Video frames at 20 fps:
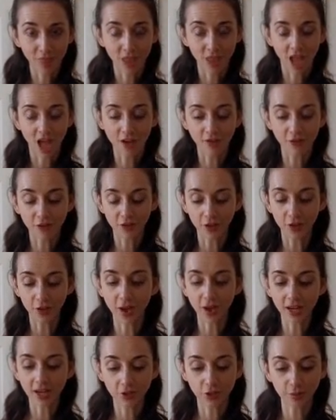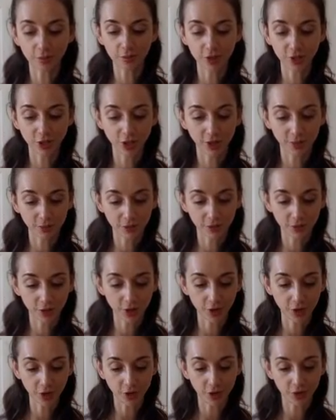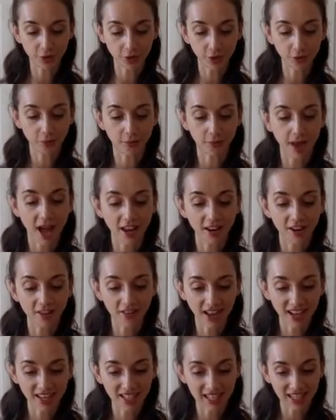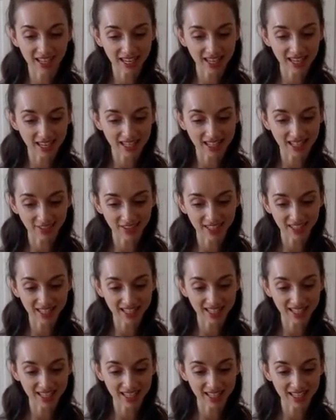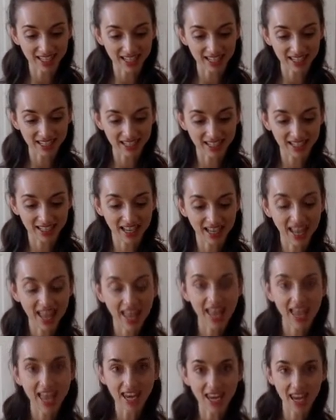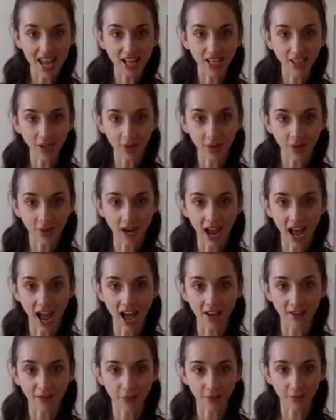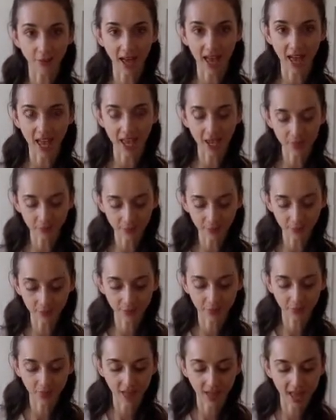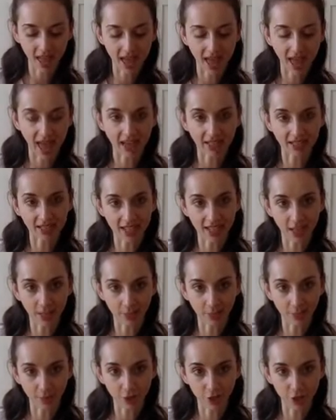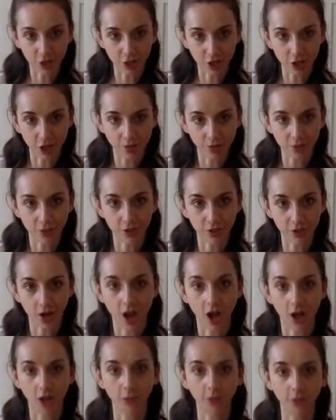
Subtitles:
A few extra push-ups for you, so modify to the knees if it's needed. Inhale, lower halfway. Exhale, push up strong.